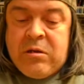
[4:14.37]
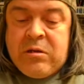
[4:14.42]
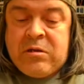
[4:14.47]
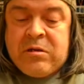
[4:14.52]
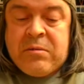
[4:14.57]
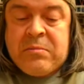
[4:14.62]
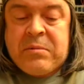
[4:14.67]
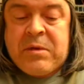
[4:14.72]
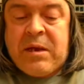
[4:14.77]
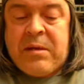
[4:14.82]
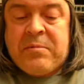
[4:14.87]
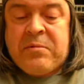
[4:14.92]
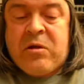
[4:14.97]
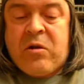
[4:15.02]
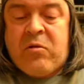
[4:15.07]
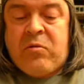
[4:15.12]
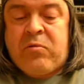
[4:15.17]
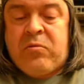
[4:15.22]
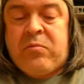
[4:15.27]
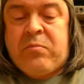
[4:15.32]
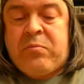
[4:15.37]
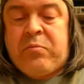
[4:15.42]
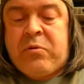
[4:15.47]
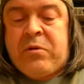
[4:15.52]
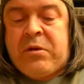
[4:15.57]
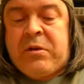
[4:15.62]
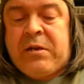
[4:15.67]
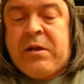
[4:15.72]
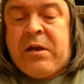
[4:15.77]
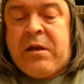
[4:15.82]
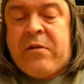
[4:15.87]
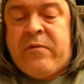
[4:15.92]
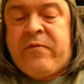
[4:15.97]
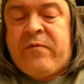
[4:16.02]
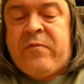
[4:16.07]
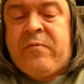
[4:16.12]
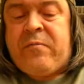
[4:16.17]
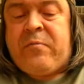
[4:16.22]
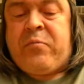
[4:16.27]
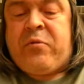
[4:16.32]
Sometimes I'll put it there,
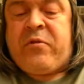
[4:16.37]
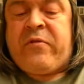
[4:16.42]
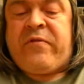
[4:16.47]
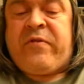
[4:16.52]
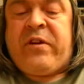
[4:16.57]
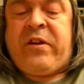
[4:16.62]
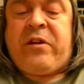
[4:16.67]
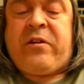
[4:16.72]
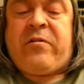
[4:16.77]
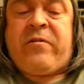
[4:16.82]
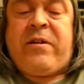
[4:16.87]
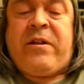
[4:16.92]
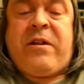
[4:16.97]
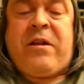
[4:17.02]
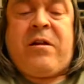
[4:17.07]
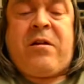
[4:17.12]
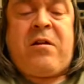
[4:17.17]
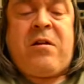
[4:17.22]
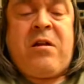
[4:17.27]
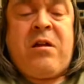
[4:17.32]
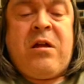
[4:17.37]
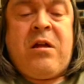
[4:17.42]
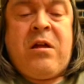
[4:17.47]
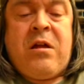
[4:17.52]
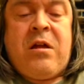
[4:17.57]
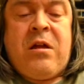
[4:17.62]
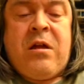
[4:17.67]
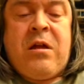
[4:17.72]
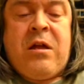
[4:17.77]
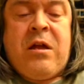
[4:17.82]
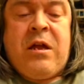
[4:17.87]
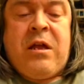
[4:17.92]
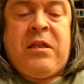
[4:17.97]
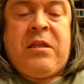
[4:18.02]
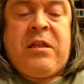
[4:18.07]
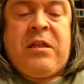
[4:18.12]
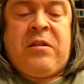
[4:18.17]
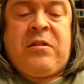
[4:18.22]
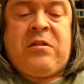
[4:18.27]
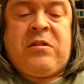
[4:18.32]
put a finger in there,
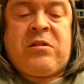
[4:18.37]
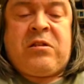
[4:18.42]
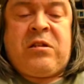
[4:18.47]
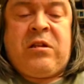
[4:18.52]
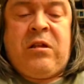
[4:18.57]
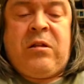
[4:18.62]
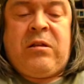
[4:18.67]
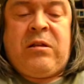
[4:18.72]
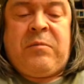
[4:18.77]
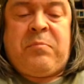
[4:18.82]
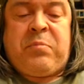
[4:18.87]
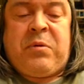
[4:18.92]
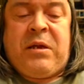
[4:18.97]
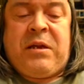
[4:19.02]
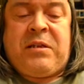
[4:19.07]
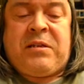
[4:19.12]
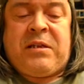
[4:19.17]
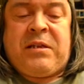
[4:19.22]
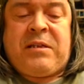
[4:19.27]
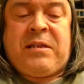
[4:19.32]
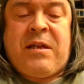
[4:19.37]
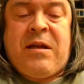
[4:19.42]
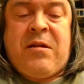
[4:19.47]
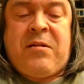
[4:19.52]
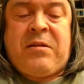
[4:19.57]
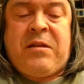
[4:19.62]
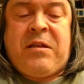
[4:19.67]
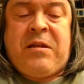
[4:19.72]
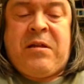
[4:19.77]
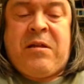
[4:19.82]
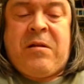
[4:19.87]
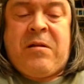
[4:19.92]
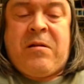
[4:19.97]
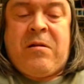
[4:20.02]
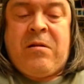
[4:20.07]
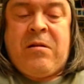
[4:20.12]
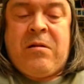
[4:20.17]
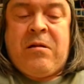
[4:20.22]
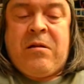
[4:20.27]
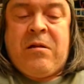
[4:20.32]
and then slowly place it down in there.
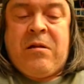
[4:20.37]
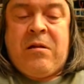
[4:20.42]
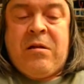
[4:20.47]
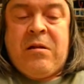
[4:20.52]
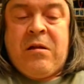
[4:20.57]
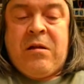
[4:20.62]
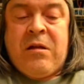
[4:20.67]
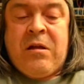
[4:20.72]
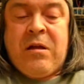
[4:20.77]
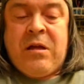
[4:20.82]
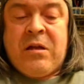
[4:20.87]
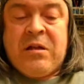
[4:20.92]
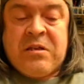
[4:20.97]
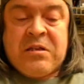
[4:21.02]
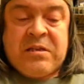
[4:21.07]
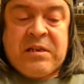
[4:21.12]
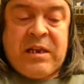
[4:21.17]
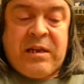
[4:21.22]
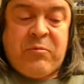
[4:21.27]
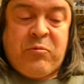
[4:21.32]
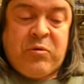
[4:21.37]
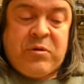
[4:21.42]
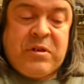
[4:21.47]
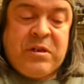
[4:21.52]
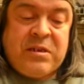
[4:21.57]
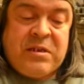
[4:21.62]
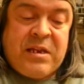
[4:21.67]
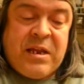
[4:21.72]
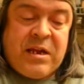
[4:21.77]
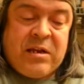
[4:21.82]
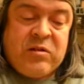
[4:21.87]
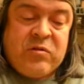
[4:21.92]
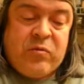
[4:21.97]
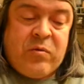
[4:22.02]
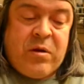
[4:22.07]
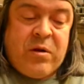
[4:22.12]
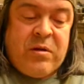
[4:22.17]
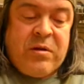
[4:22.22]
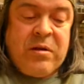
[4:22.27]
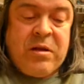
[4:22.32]
Same with this next
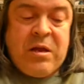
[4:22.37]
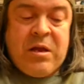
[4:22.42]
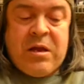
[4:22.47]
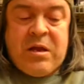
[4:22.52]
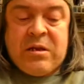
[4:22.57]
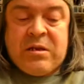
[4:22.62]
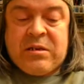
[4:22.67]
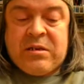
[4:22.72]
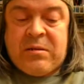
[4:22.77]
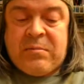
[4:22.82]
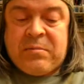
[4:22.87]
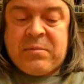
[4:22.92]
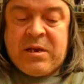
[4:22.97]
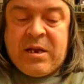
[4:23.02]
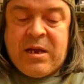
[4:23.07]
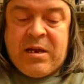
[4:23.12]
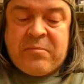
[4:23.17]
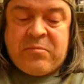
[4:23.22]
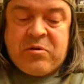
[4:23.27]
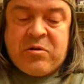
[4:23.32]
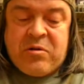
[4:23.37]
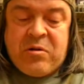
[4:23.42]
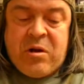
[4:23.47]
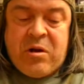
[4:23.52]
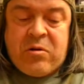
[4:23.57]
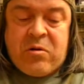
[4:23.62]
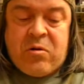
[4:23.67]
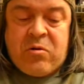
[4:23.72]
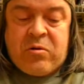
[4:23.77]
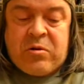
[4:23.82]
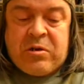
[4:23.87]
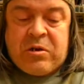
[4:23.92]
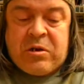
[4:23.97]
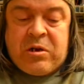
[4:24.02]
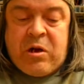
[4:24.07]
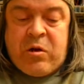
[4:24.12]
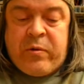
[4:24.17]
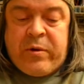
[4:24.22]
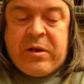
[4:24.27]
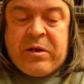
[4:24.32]
one. Sometimes they're not all going to
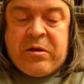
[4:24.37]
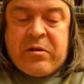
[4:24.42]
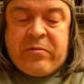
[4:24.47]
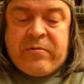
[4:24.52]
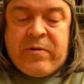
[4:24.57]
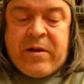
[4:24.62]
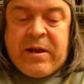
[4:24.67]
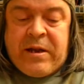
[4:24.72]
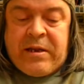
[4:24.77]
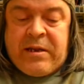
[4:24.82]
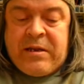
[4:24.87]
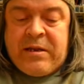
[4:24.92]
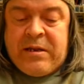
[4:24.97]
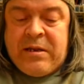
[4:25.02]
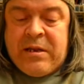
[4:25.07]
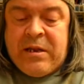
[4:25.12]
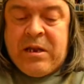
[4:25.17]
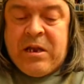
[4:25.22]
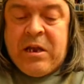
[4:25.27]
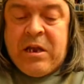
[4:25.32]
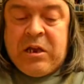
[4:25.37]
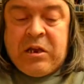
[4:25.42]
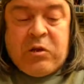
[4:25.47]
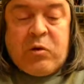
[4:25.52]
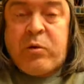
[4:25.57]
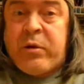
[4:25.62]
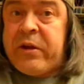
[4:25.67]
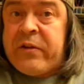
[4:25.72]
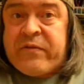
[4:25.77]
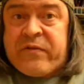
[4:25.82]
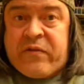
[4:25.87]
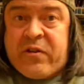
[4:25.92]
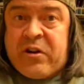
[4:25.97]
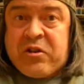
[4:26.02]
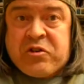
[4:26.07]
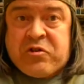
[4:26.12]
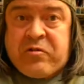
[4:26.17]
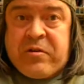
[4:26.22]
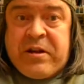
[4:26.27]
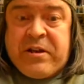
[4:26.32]
go in there right. You'll get
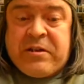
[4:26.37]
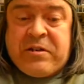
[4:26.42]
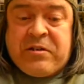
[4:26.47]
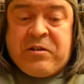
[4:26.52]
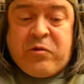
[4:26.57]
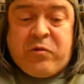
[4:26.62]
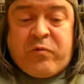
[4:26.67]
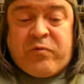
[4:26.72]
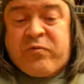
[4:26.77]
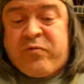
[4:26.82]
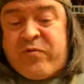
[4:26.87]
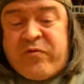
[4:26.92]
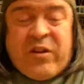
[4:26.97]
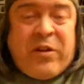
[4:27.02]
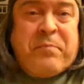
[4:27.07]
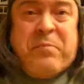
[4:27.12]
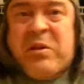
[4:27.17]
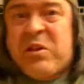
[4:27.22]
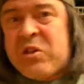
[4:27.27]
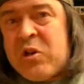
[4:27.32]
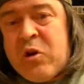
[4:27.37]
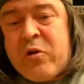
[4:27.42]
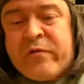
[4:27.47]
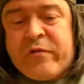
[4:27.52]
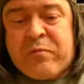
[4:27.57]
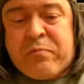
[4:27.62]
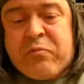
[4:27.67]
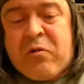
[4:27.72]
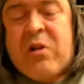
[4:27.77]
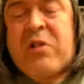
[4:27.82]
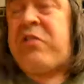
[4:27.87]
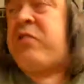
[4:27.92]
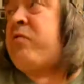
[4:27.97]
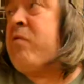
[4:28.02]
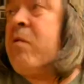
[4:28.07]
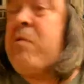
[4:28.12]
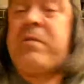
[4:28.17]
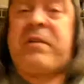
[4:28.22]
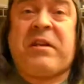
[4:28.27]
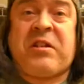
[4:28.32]
frustrated. You'll flip this over, probably
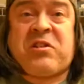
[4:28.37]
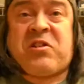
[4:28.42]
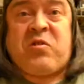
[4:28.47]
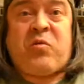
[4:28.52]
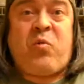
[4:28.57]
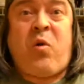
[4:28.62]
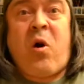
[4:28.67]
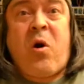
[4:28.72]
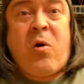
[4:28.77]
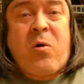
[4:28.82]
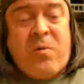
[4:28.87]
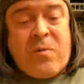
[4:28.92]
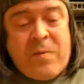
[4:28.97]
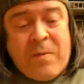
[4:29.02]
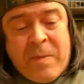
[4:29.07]
throw it against the wall.